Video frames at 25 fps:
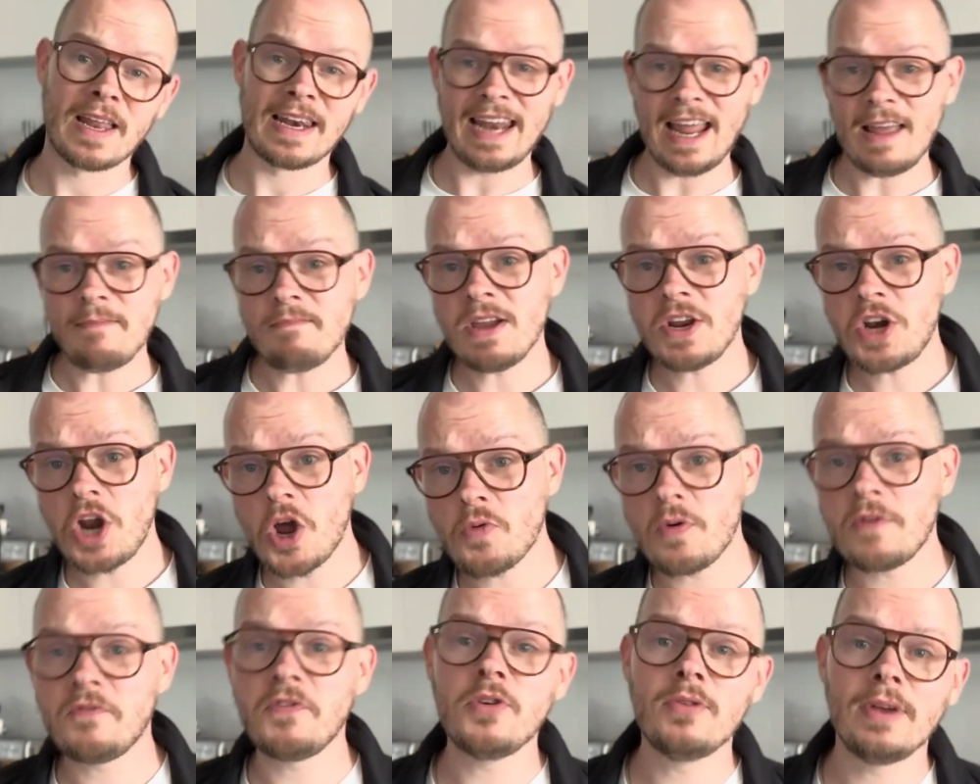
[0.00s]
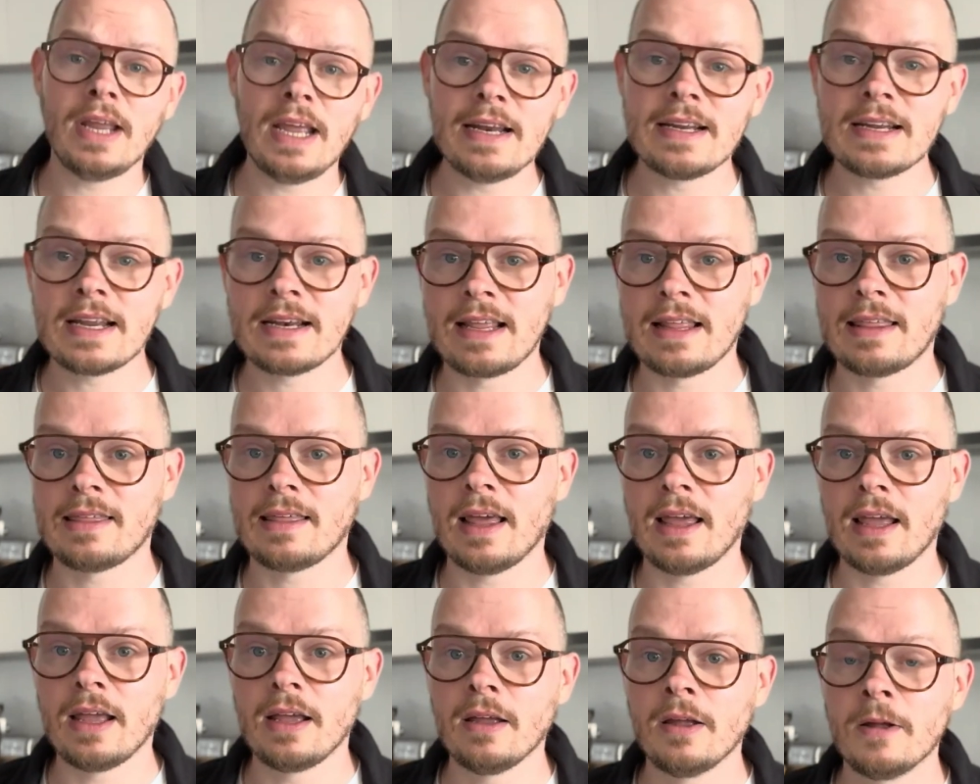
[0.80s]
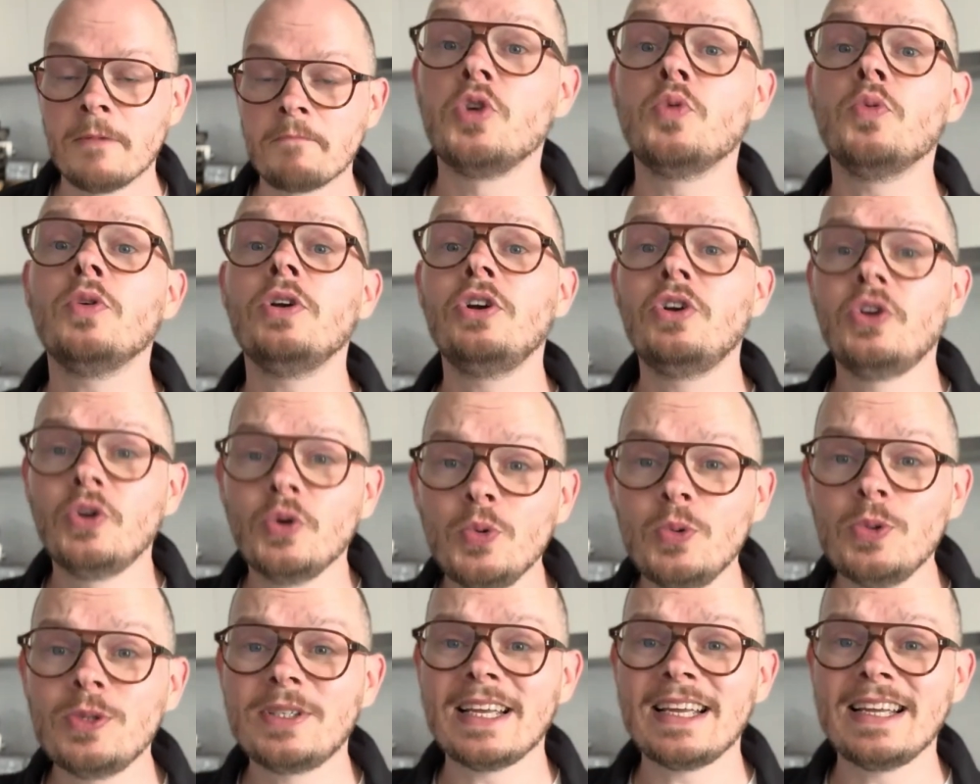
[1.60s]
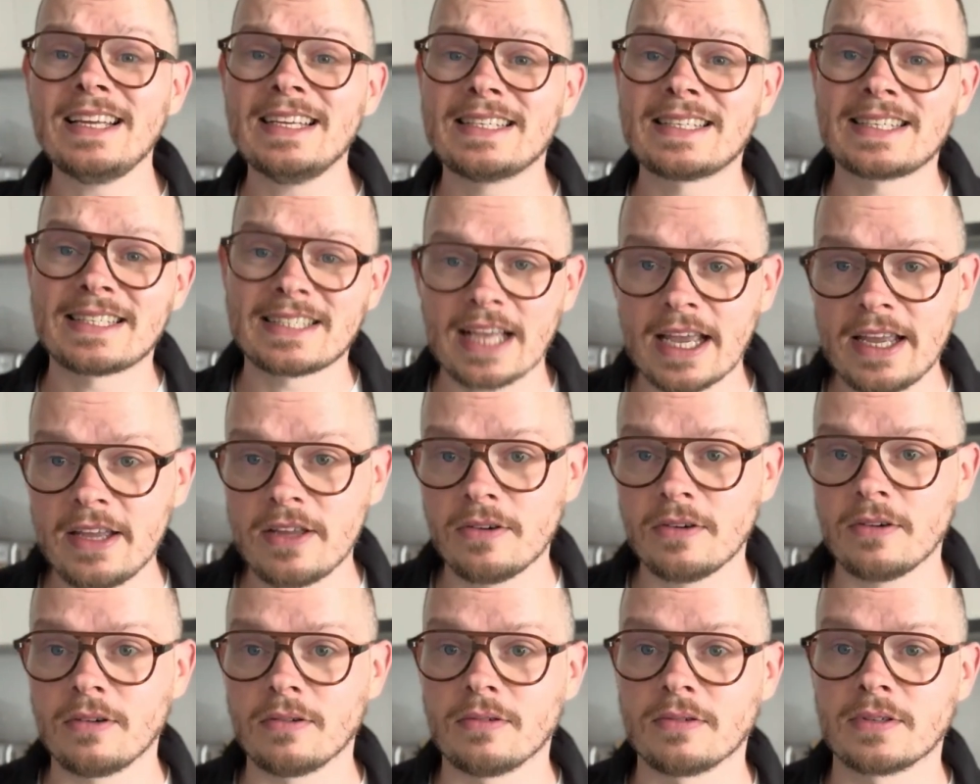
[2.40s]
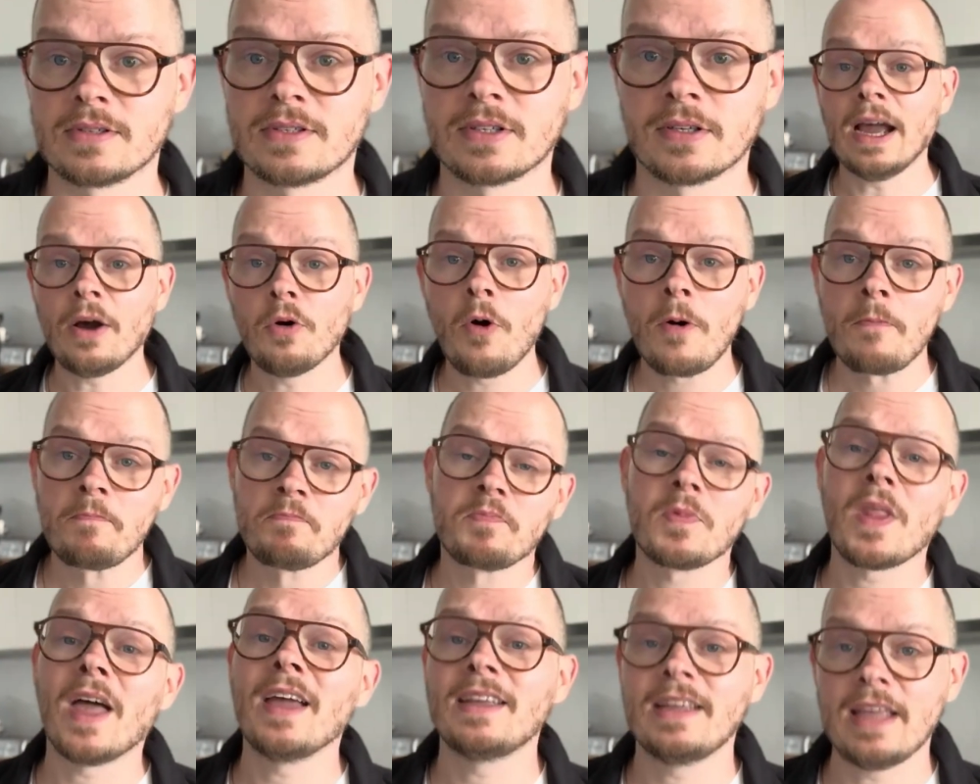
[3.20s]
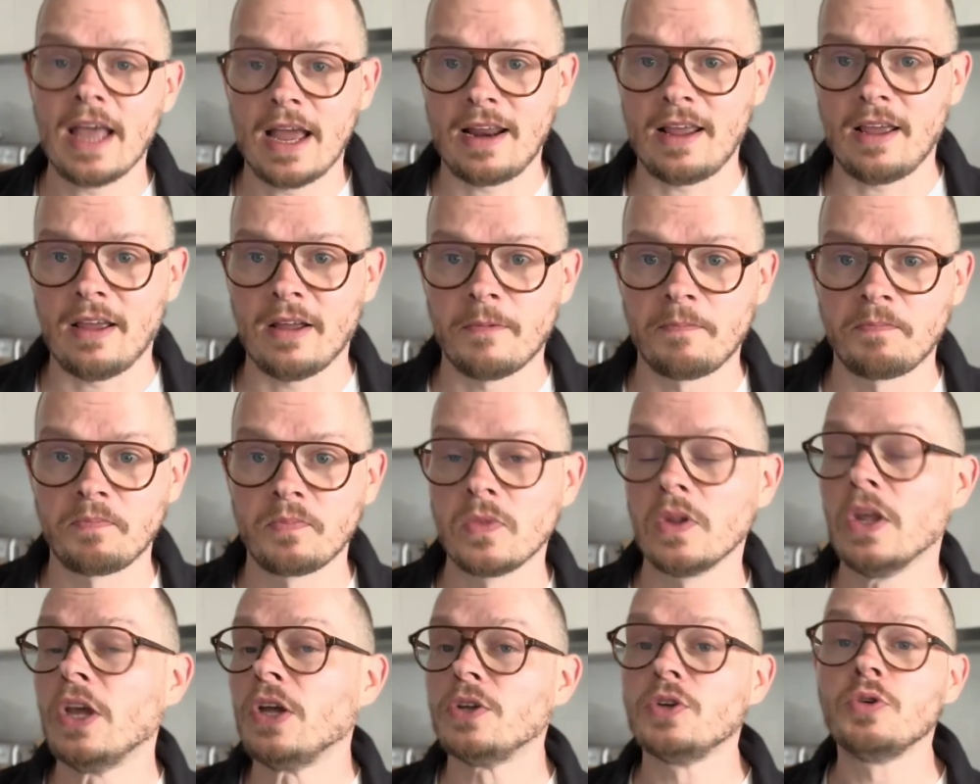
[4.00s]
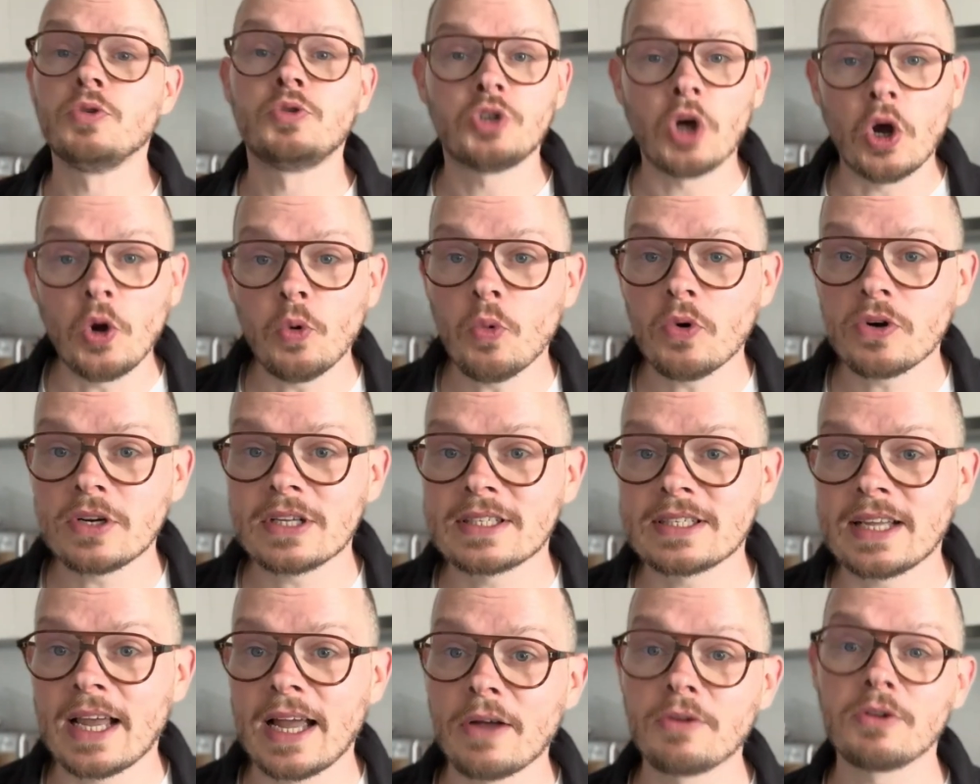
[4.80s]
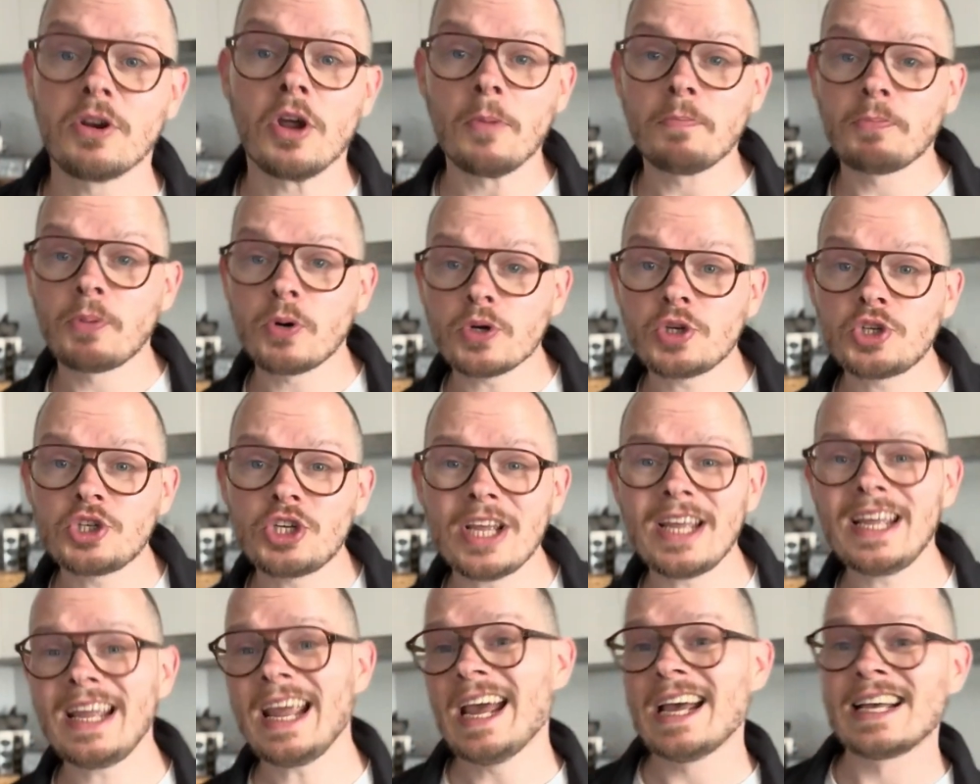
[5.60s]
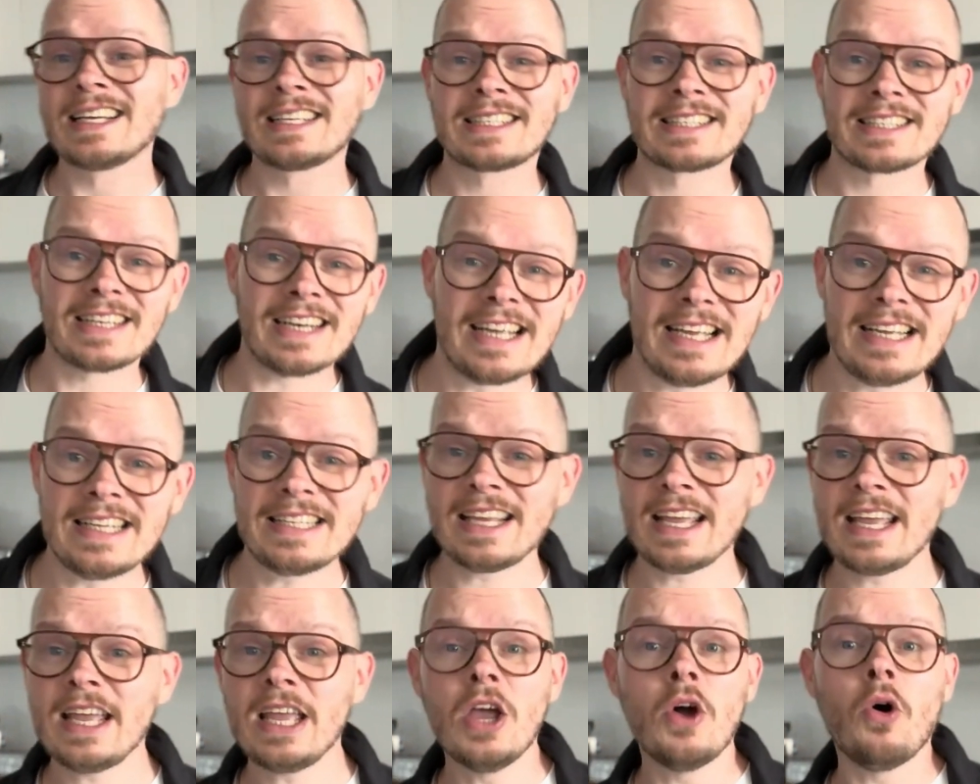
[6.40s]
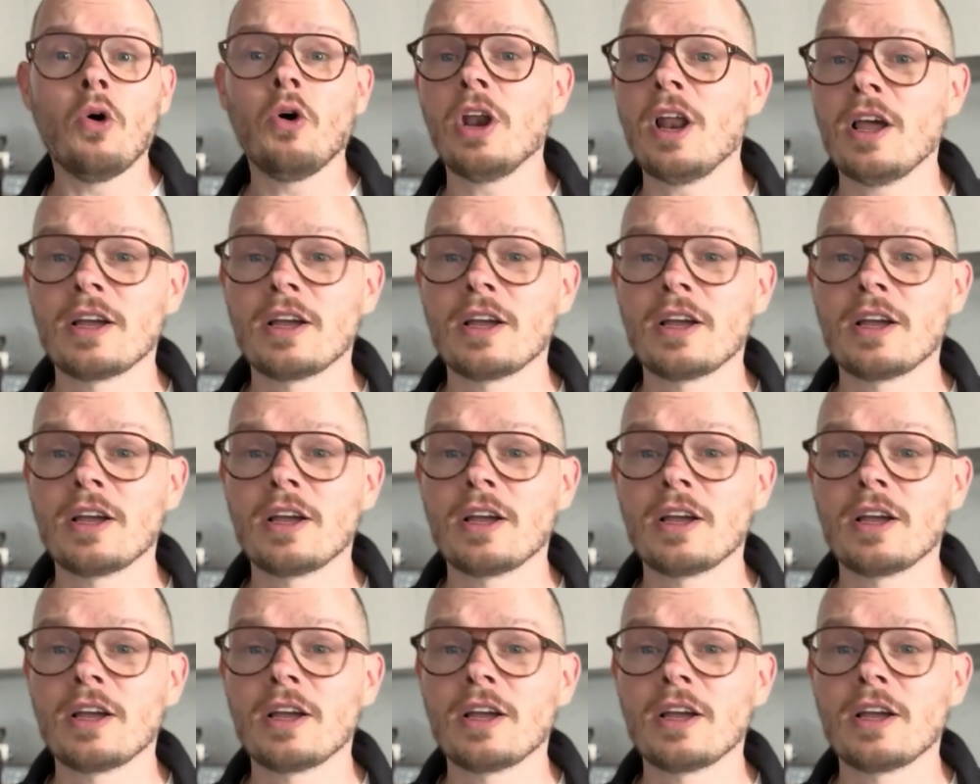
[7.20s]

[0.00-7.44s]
let me know if you need anything, you are losing sales. Now, I get it. You don't want to sound pushy, sleazy, or